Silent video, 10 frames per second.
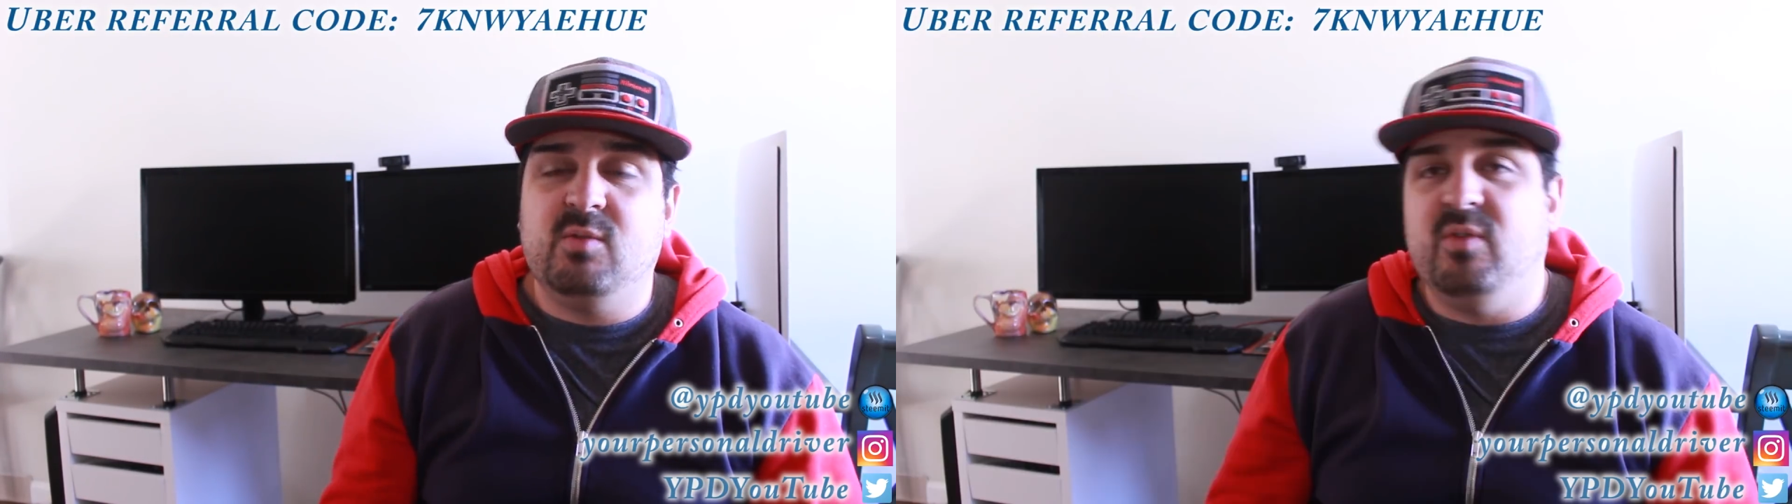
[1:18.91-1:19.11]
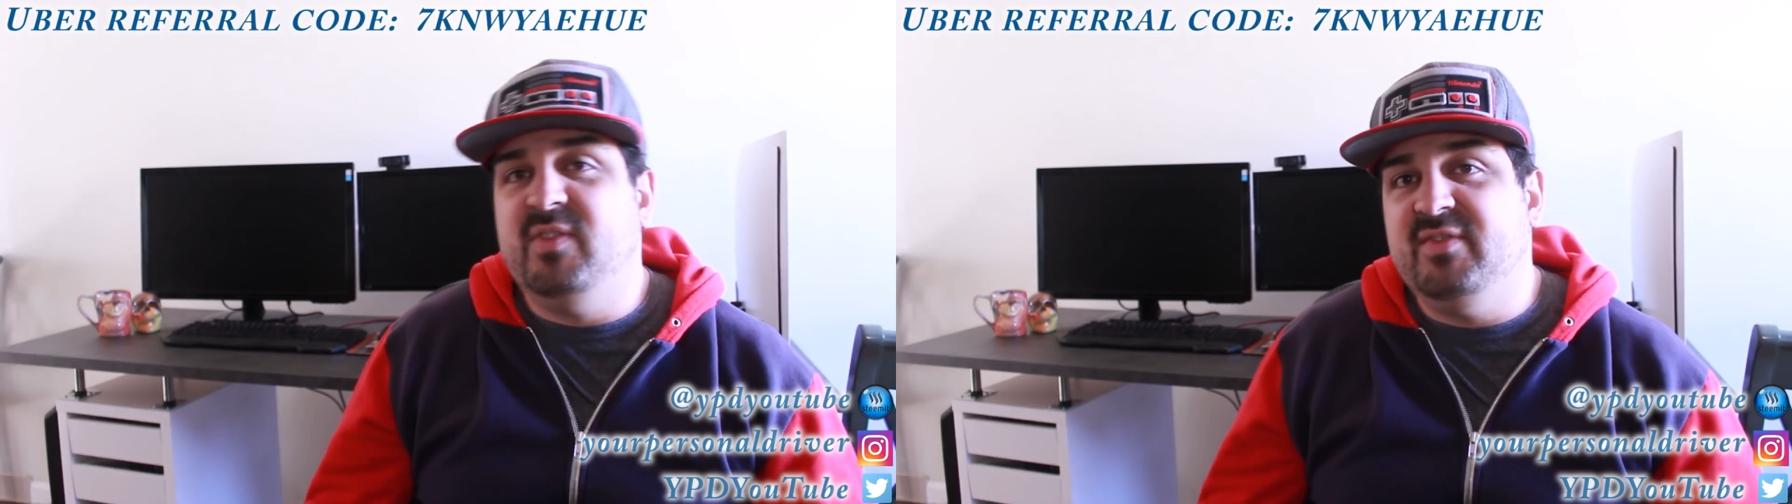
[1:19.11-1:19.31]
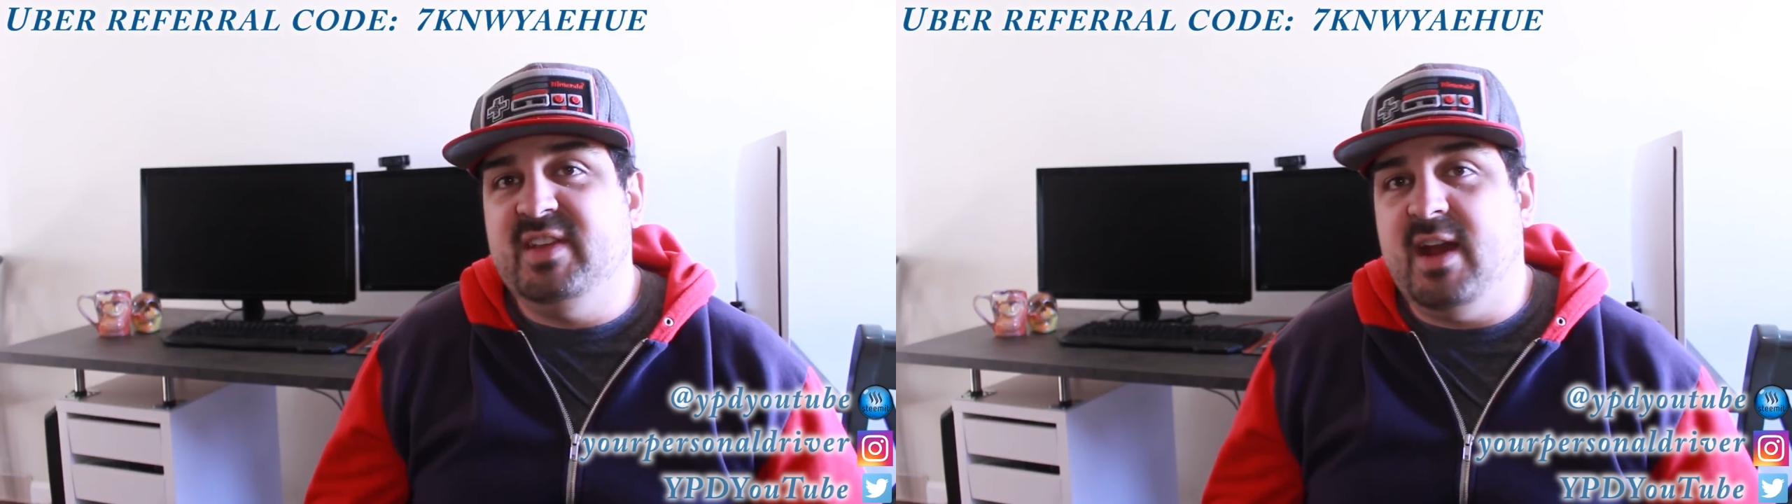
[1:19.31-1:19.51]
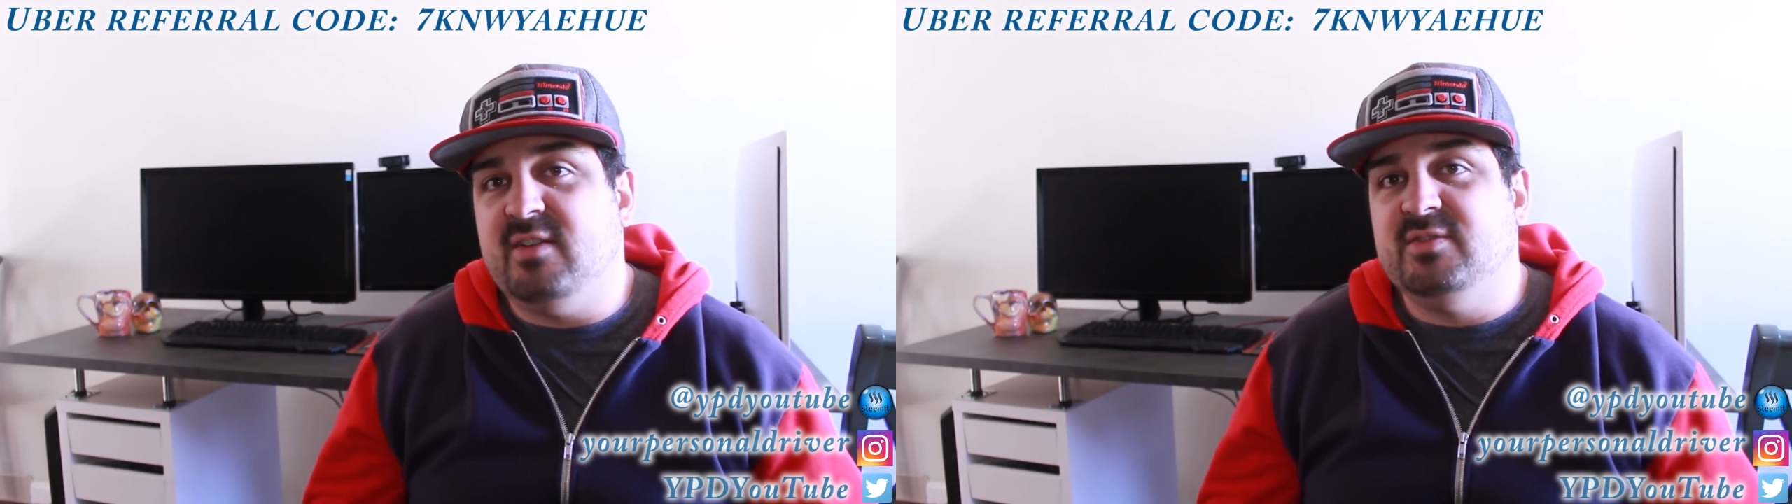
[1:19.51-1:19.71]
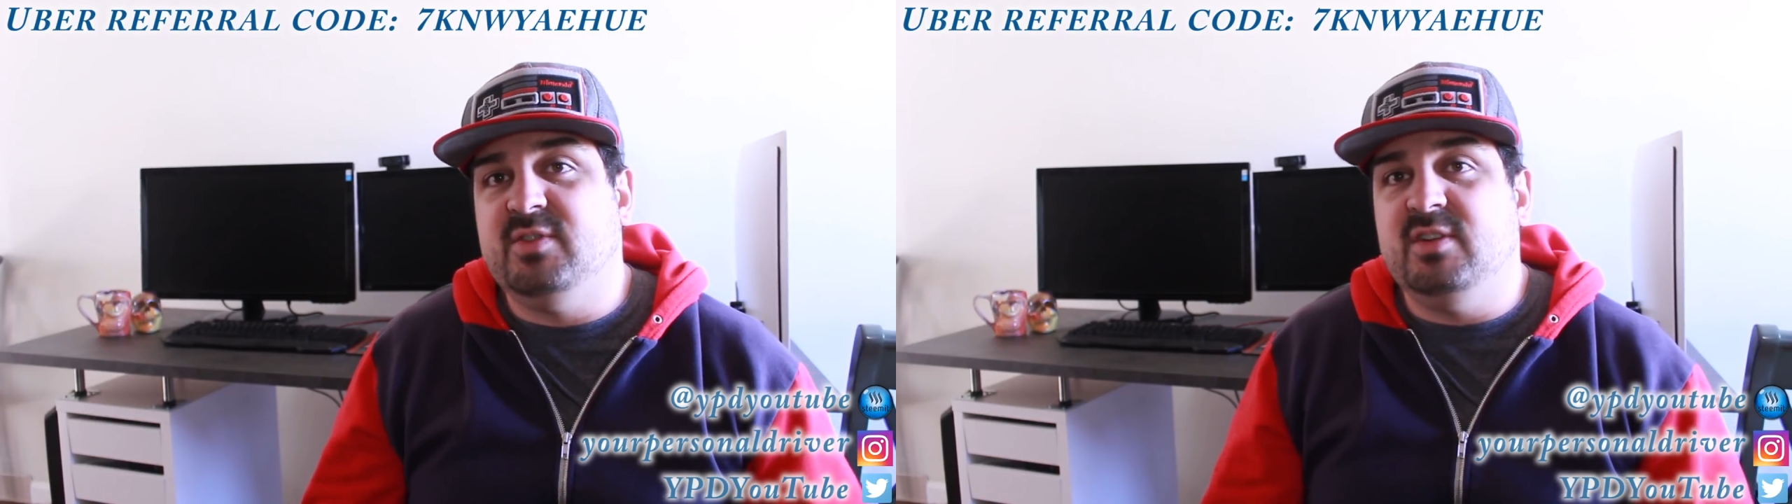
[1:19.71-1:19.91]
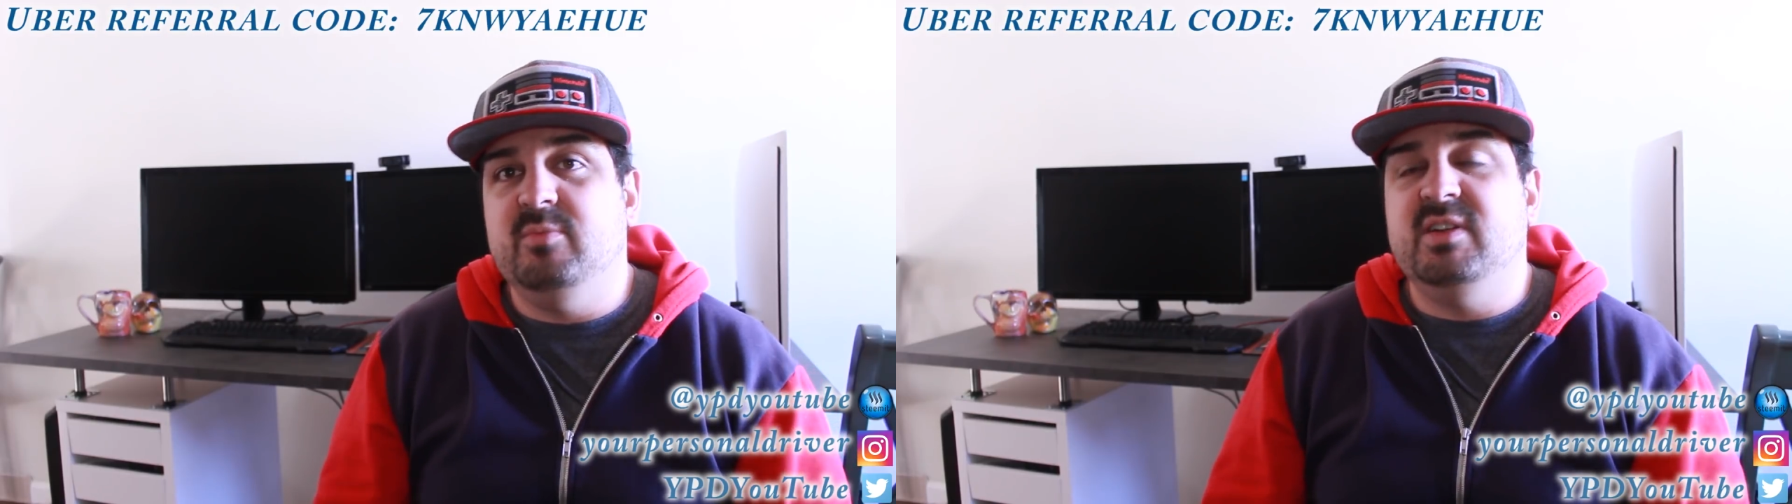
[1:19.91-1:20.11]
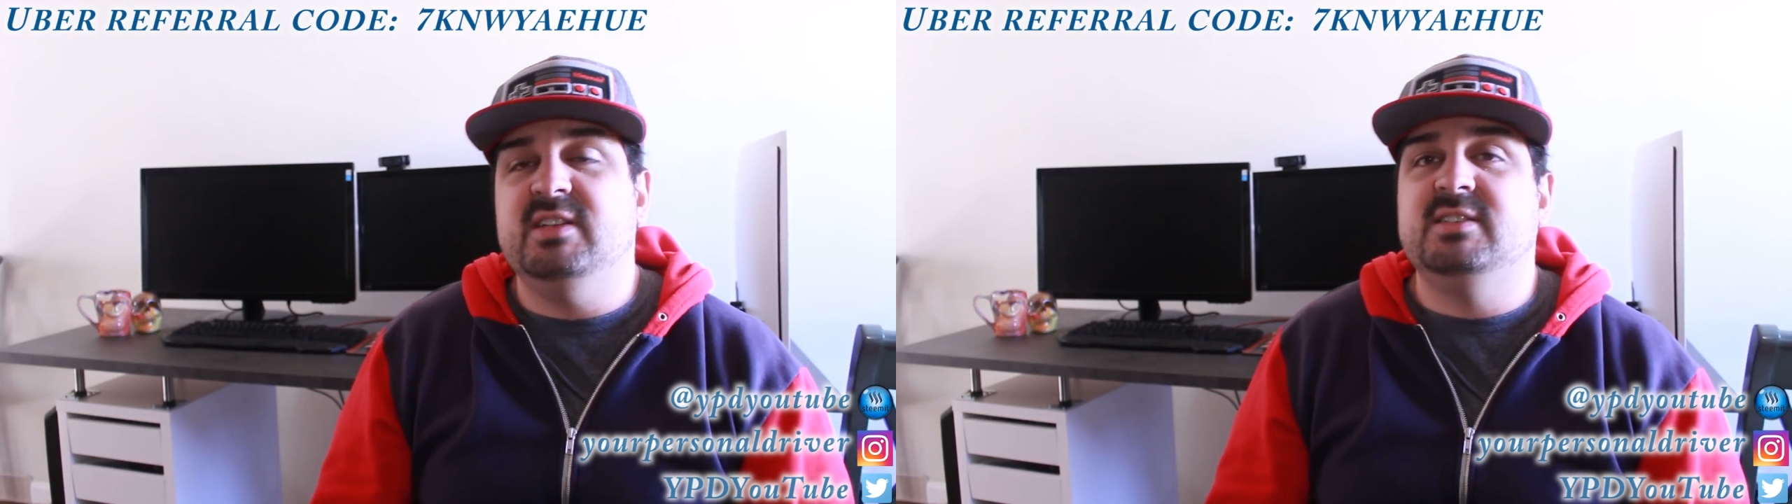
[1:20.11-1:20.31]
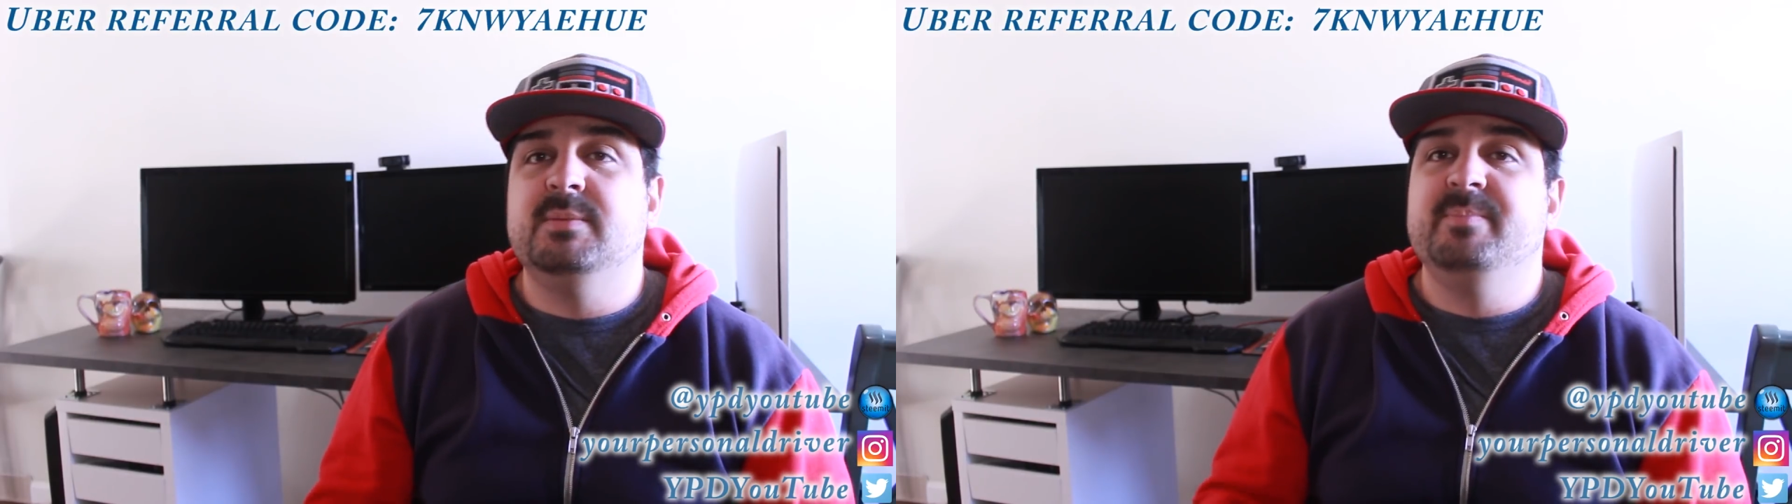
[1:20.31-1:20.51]
well 15 hours and 30
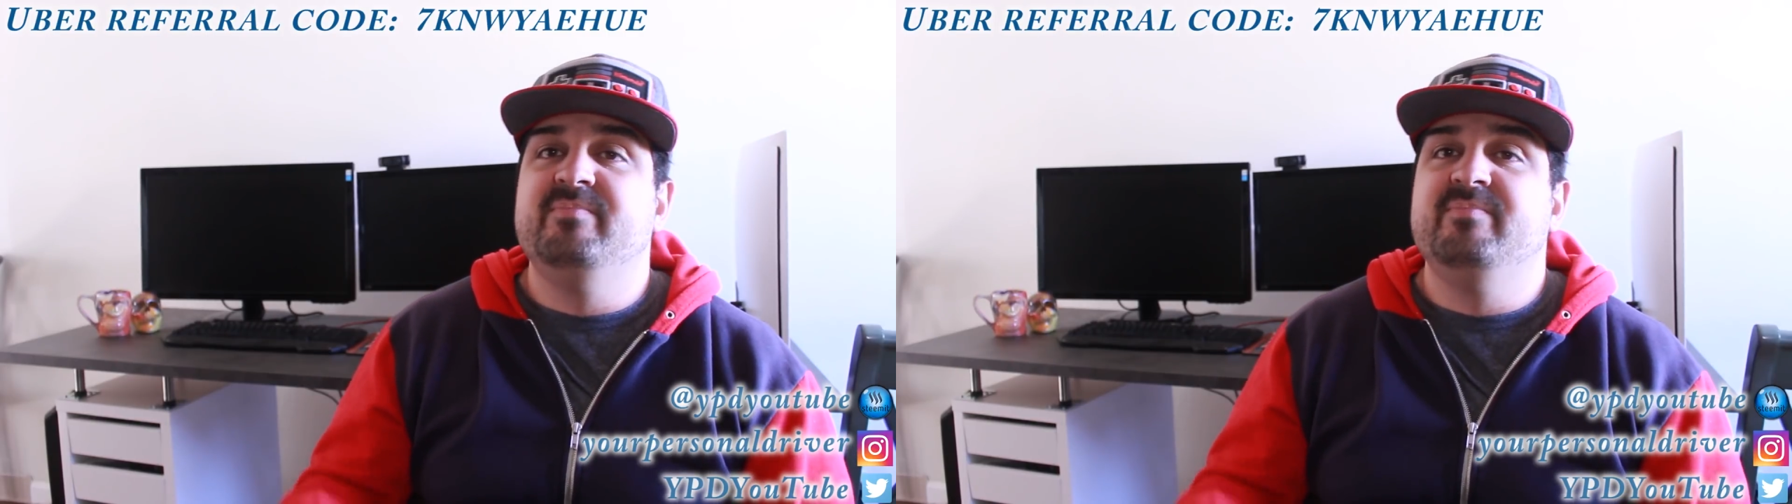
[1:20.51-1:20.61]
minutes,